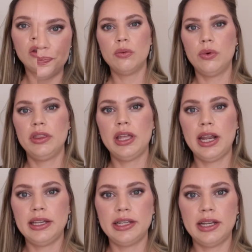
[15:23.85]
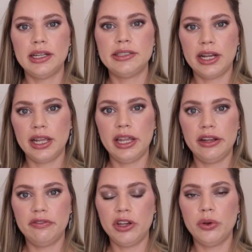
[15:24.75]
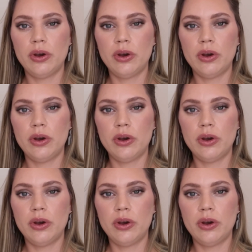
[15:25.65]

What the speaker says: One that I did a dedicated video